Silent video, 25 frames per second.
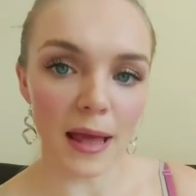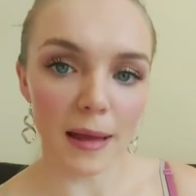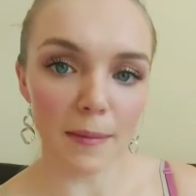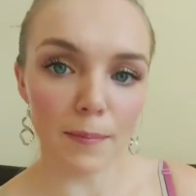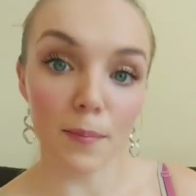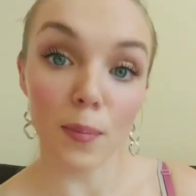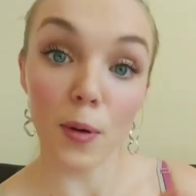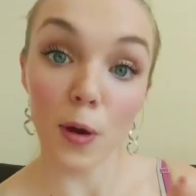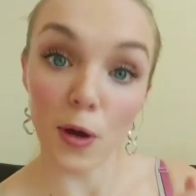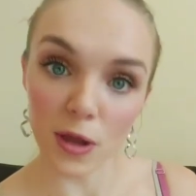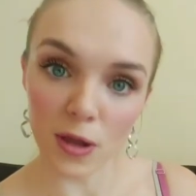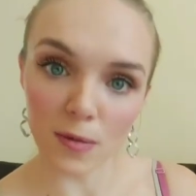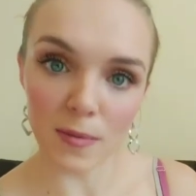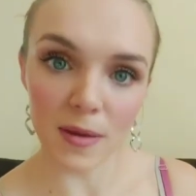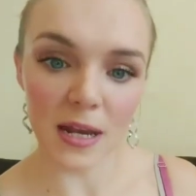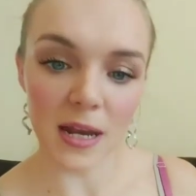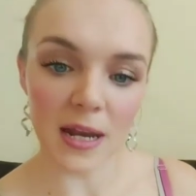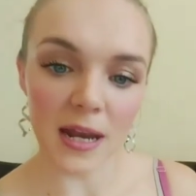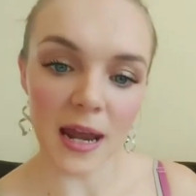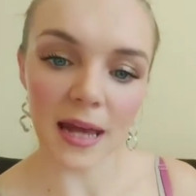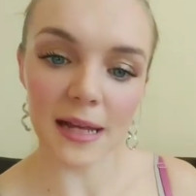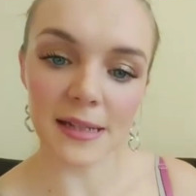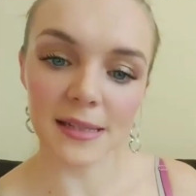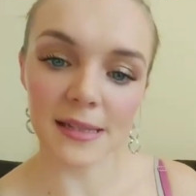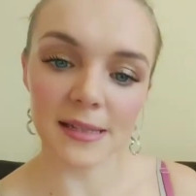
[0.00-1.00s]
put them in an
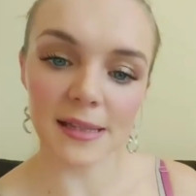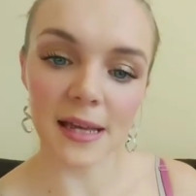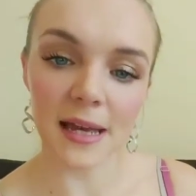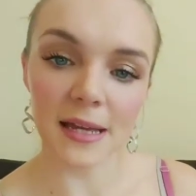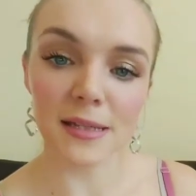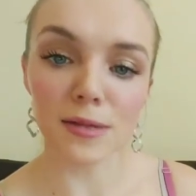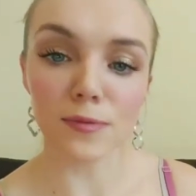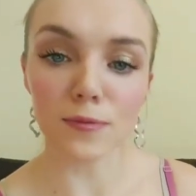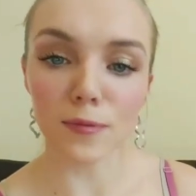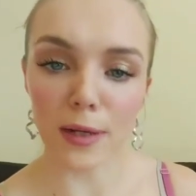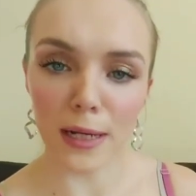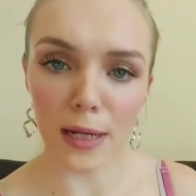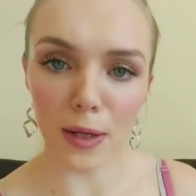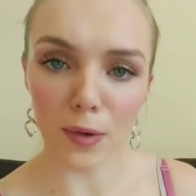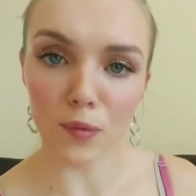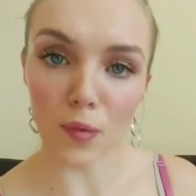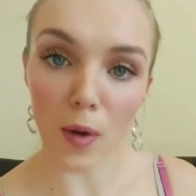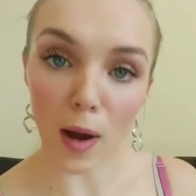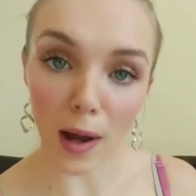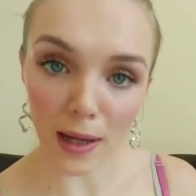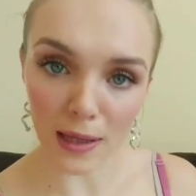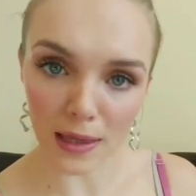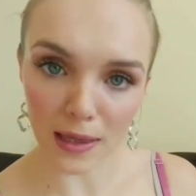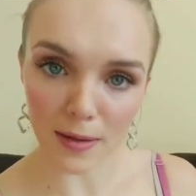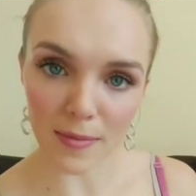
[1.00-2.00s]
exercise and really
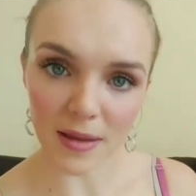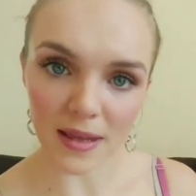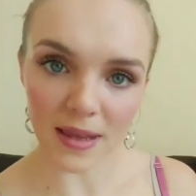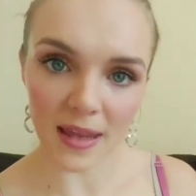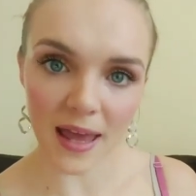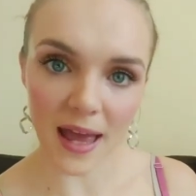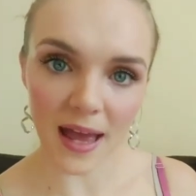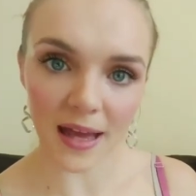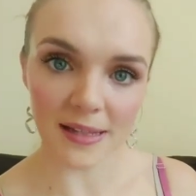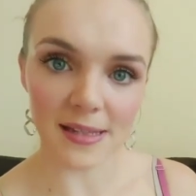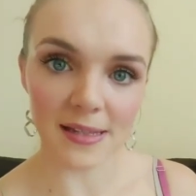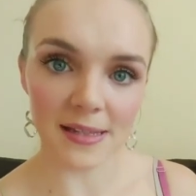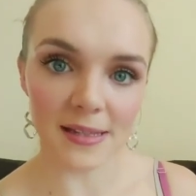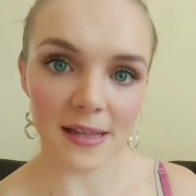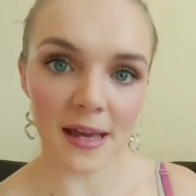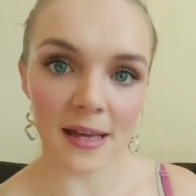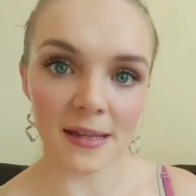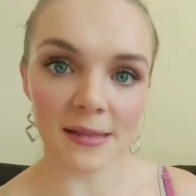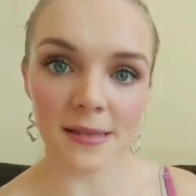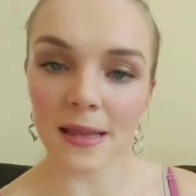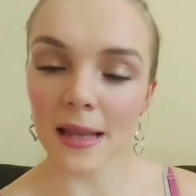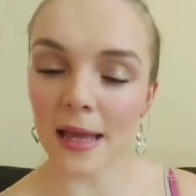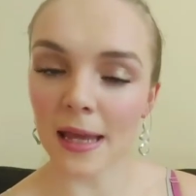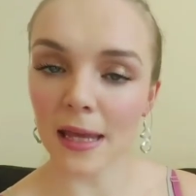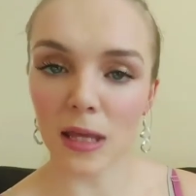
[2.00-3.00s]
ride them in the
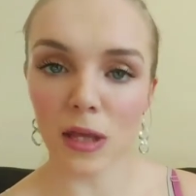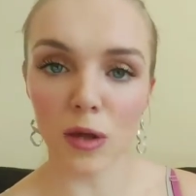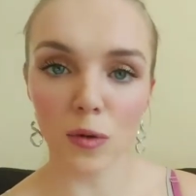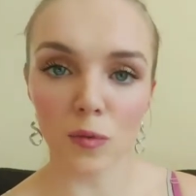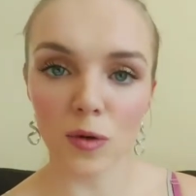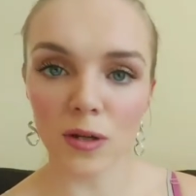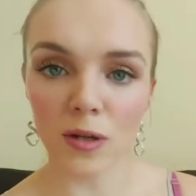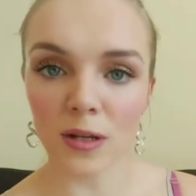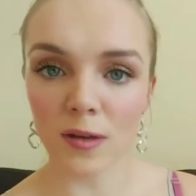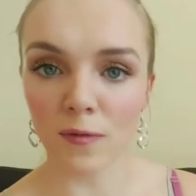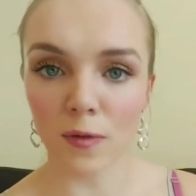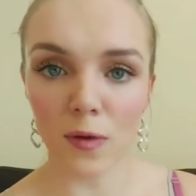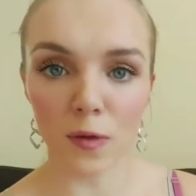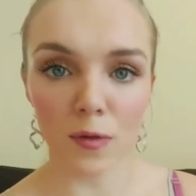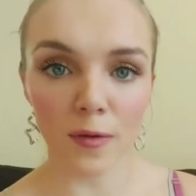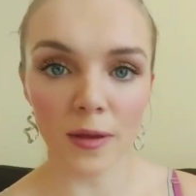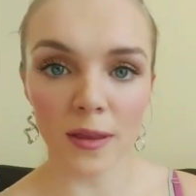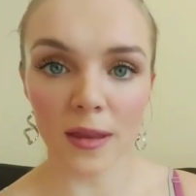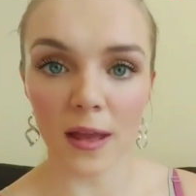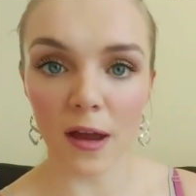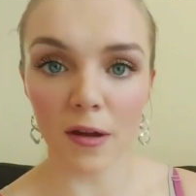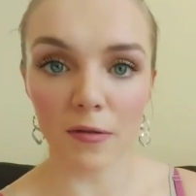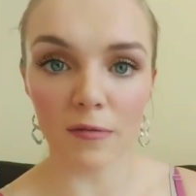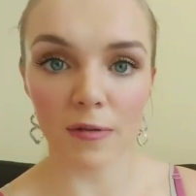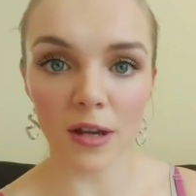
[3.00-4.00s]
exercise like you would if you were in
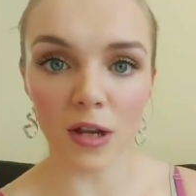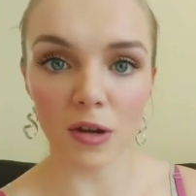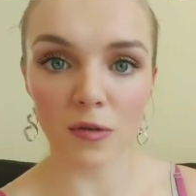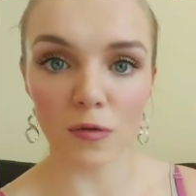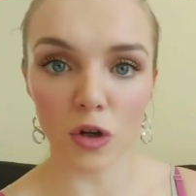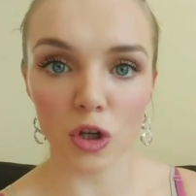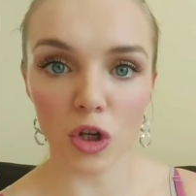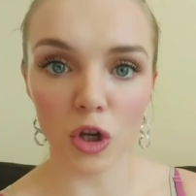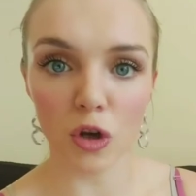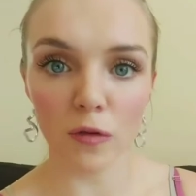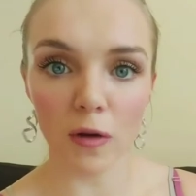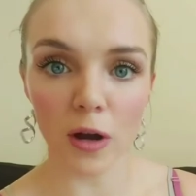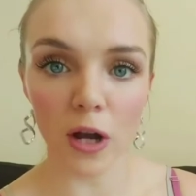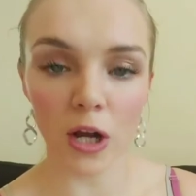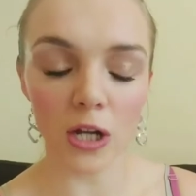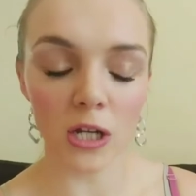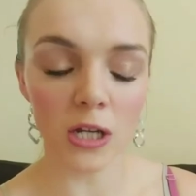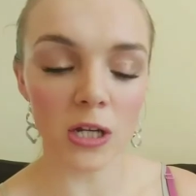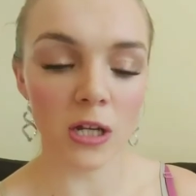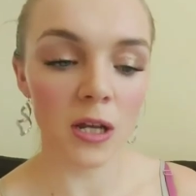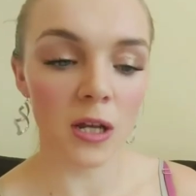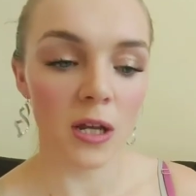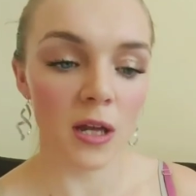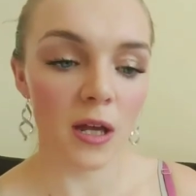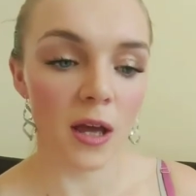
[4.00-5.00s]
that arena on your own.